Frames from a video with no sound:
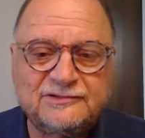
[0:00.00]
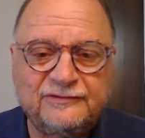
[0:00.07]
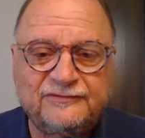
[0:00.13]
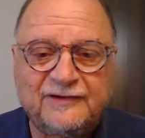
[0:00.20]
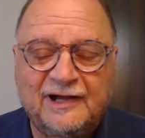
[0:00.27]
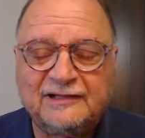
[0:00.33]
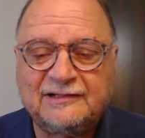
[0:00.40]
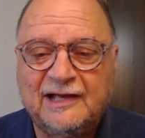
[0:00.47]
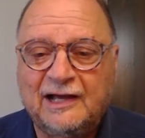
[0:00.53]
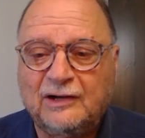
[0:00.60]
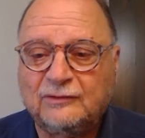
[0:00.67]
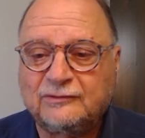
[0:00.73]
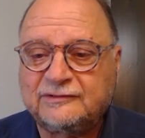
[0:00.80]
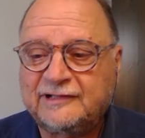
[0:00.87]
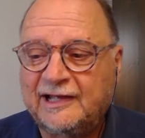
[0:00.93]
to find
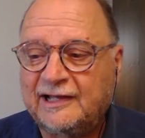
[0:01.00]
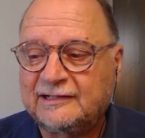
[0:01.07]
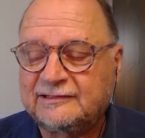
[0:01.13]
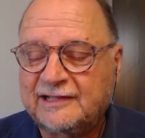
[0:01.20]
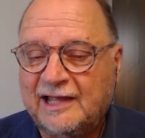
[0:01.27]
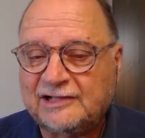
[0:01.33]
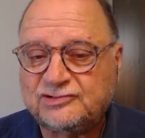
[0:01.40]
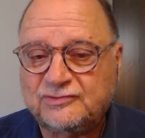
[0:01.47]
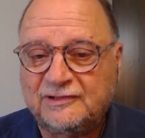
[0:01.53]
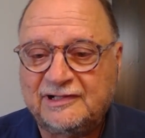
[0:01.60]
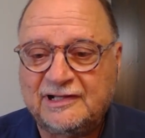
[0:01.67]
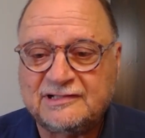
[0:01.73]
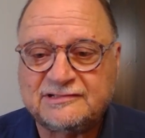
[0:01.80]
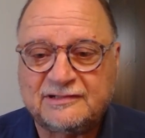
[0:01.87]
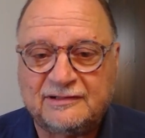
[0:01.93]
out that actually
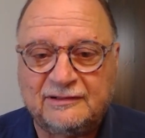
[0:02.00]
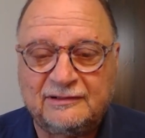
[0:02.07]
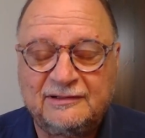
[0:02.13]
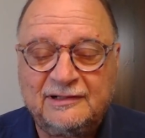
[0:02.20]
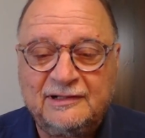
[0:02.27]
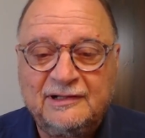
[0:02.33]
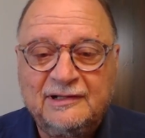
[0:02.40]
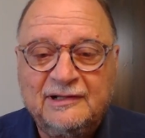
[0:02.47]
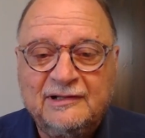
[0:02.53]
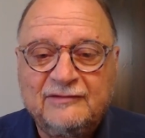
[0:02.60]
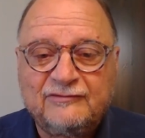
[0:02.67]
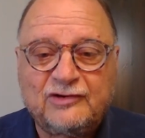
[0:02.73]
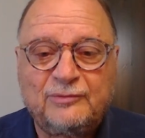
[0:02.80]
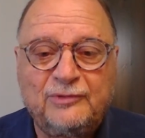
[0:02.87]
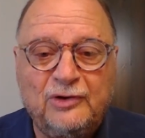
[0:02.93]
Israel,
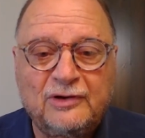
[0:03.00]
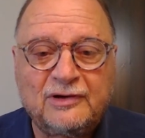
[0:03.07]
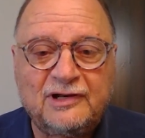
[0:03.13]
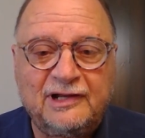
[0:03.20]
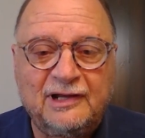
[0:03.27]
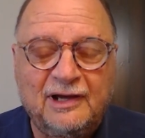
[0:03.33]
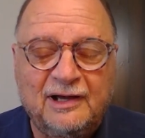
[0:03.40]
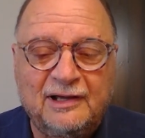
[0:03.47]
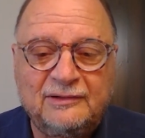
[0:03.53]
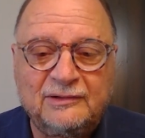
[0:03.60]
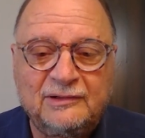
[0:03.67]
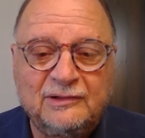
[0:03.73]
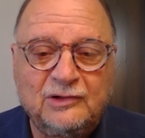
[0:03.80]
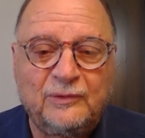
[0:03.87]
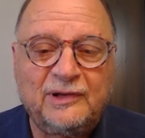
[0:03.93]
from early
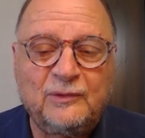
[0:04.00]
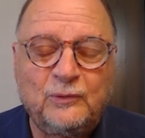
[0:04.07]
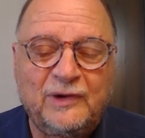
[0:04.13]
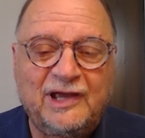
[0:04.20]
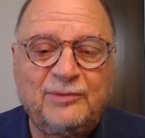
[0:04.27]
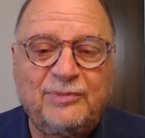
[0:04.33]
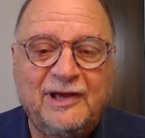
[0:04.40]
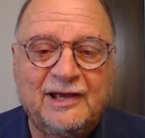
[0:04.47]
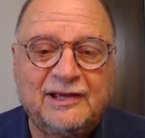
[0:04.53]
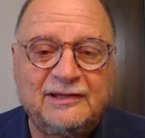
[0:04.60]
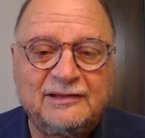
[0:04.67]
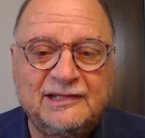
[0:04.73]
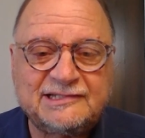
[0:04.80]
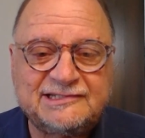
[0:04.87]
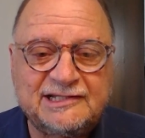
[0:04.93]
on, going way back
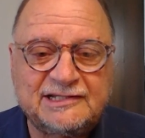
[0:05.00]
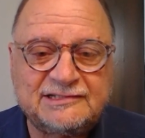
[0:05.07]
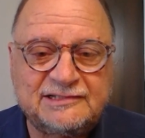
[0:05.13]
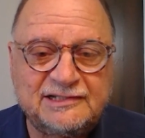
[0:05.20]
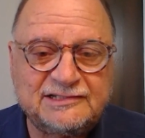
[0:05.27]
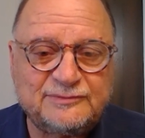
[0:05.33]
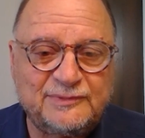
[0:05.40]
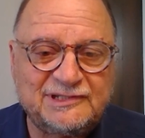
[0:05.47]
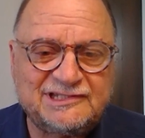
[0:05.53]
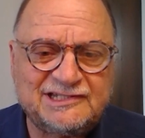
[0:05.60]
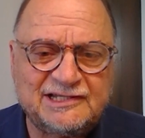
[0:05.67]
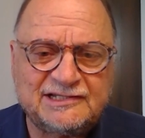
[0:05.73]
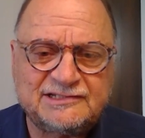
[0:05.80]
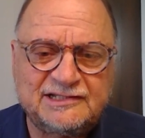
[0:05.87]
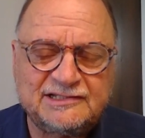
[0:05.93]
in the 60s,
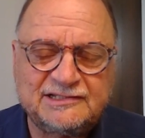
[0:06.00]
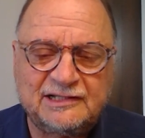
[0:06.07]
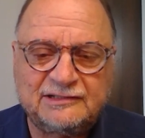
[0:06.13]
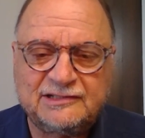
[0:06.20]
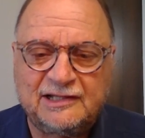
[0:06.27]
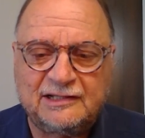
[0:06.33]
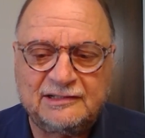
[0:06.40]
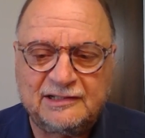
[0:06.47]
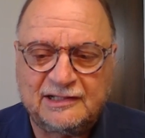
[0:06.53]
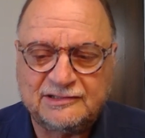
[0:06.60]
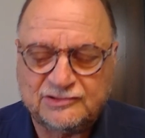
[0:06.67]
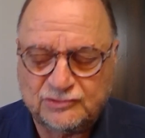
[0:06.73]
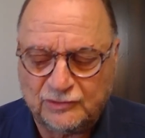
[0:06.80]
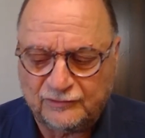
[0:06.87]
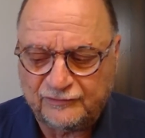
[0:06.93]
mid-60s
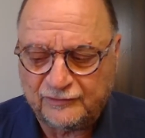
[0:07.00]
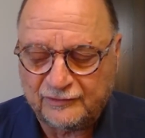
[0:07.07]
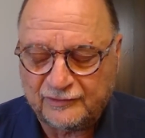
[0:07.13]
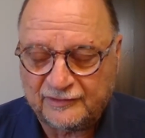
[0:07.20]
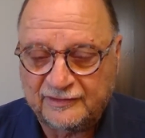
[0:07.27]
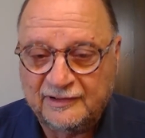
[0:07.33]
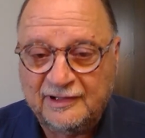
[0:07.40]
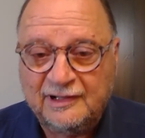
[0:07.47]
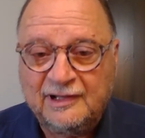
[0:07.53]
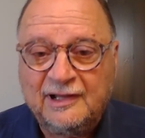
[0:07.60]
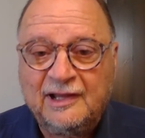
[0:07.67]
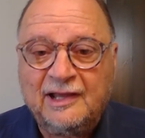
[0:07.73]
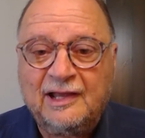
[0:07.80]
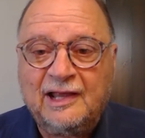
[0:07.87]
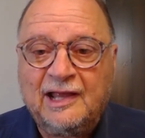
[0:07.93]
and so forth,
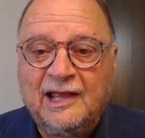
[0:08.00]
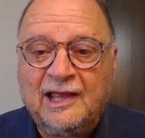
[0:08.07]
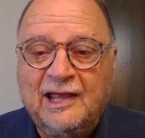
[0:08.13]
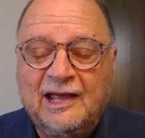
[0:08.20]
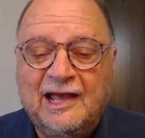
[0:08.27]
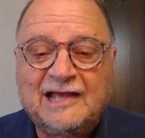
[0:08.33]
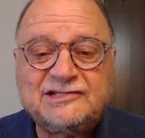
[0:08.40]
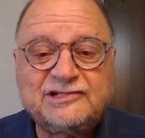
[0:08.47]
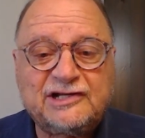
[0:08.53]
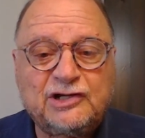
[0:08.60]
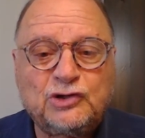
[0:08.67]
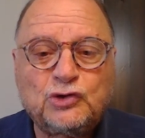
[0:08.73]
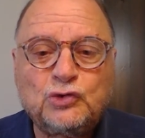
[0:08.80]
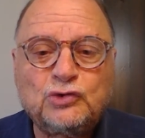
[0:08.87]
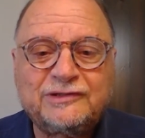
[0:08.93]
has
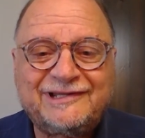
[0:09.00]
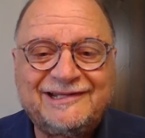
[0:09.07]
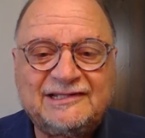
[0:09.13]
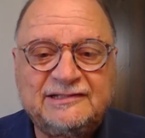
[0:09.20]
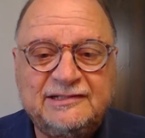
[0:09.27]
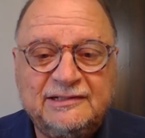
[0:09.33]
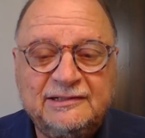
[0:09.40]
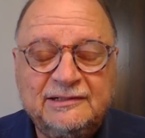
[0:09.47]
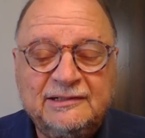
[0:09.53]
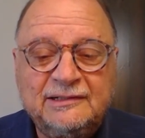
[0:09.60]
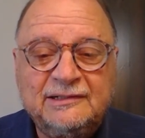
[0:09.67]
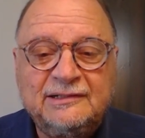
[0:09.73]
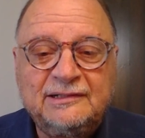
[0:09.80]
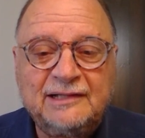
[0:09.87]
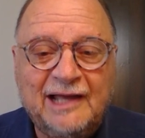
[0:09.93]
recruited
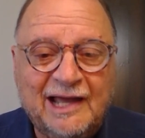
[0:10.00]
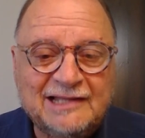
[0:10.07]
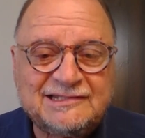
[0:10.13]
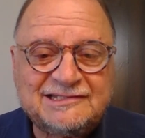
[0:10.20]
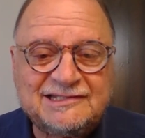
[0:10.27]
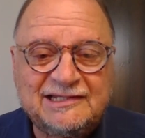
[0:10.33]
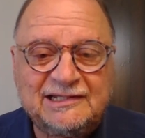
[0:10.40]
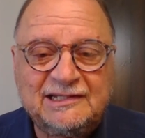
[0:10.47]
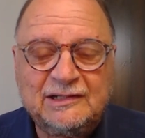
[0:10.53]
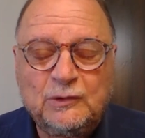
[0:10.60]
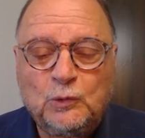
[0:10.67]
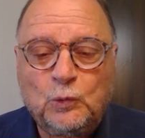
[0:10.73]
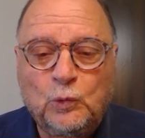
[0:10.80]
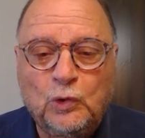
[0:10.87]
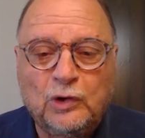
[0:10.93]
Nazi
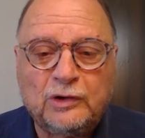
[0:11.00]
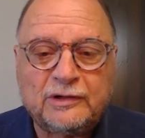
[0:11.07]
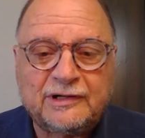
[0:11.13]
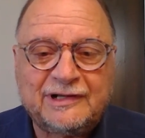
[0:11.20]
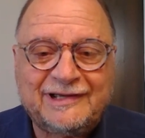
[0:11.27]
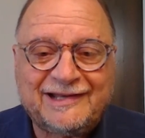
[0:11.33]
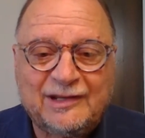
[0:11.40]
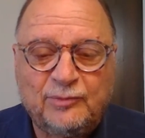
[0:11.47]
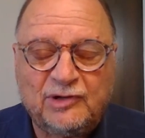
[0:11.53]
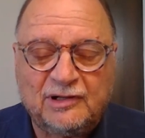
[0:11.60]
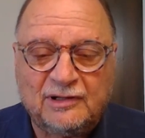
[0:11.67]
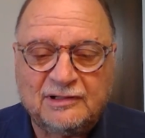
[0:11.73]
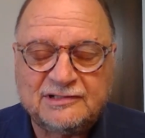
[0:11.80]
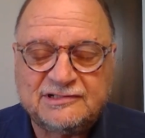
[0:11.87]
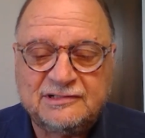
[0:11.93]
war
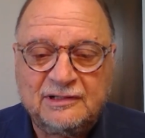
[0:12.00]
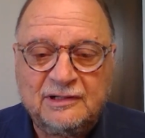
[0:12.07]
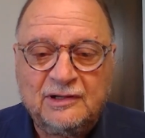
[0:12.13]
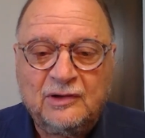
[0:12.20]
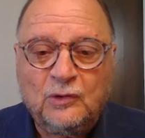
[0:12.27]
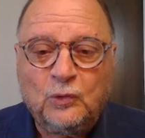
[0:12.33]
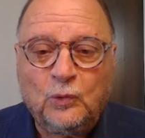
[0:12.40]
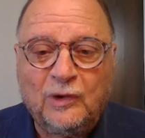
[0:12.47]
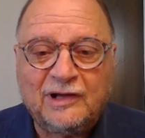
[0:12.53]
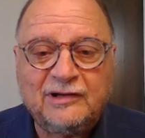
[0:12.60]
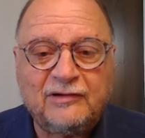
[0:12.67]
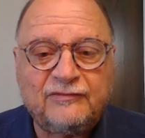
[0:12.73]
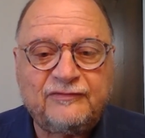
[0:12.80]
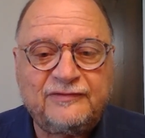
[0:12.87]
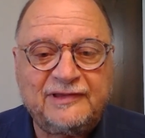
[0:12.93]
criminals. One
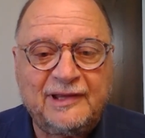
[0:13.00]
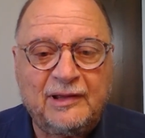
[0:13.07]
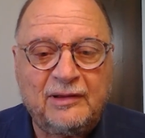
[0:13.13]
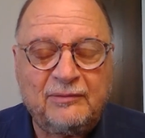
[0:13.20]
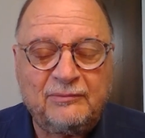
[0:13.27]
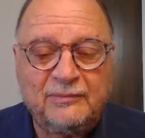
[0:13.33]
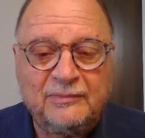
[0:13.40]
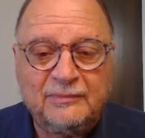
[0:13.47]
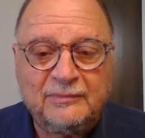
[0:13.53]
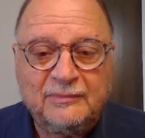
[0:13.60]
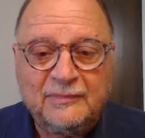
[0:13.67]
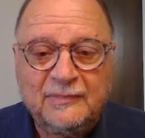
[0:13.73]
of them